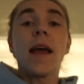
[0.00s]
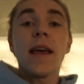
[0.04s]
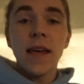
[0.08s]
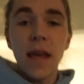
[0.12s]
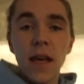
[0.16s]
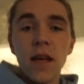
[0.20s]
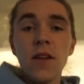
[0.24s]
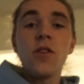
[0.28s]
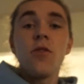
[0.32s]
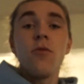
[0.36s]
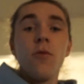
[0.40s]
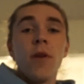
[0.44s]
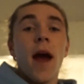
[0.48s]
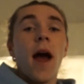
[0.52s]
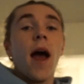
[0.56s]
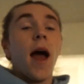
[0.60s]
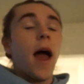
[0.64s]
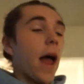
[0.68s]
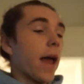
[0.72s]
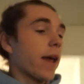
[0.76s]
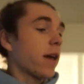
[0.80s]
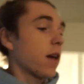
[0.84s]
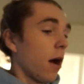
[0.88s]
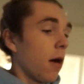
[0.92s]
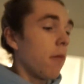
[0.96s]
I kid you not,
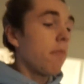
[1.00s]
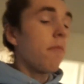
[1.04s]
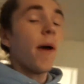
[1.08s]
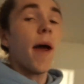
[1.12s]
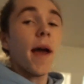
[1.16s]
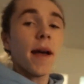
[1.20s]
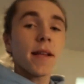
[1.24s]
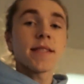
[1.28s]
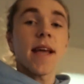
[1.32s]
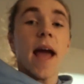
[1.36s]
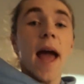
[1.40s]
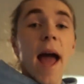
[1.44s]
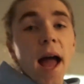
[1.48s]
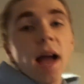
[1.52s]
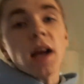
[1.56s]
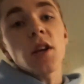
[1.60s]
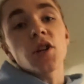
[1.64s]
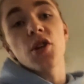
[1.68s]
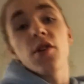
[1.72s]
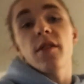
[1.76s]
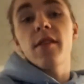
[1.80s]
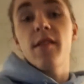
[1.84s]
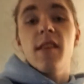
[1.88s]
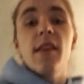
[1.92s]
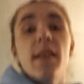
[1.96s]
I come back to
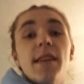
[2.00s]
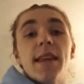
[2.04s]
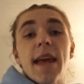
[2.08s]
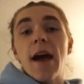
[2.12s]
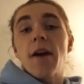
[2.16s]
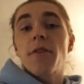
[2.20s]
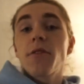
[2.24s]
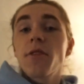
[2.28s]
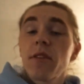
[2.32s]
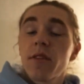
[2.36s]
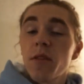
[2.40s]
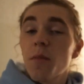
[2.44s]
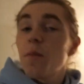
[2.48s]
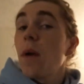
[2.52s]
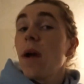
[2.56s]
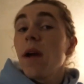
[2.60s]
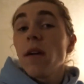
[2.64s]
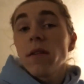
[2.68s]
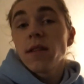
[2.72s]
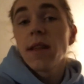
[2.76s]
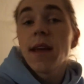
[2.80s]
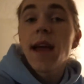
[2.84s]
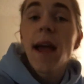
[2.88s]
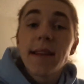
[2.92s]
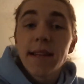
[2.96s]
actually sit down because
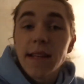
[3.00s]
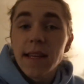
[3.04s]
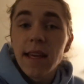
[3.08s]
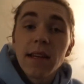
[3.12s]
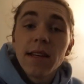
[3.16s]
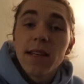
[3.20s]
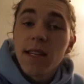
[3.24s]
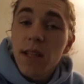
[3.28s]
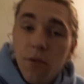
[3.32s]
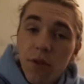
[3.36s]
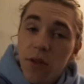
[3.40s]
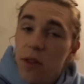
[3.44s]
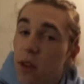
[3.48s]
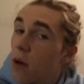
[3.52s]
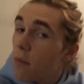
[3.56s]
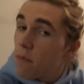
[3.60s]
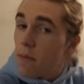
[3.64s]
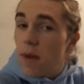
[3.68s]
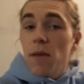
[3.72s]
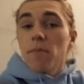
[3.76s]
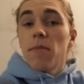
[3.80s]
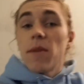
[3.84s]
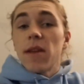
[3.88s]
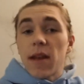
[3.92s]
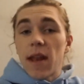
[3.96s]
apparently I can deal with
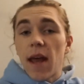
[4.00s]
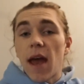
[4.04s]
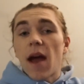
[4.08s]
commitment